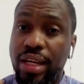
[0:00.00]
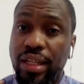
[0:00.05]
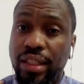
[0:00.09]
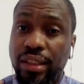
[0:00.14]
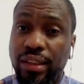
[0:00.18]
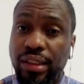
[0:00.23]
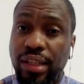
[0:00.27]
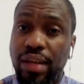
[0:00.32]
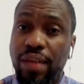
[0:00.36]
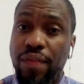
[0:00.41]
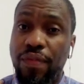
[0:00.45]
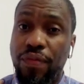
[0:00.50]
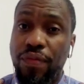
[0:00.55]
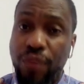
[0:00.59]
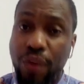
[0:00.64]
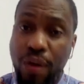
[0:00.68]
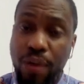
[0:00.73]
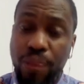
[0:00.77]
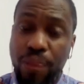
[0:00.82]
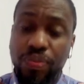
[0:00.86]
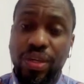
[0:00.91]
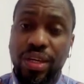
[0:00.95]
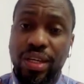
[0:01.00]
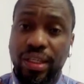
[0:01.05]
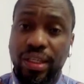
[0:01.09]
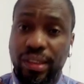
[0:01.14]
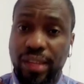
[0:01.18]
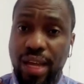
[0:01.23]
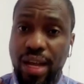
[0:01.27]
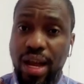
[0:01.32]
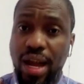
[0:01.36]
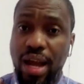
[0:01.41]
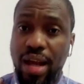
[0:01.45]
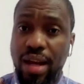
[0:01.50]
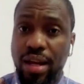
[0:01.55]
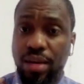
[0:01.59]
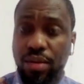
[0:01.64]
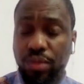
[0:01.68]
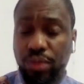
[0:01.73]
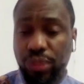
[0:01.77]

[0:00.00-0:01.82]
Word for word: easy from Kisangani,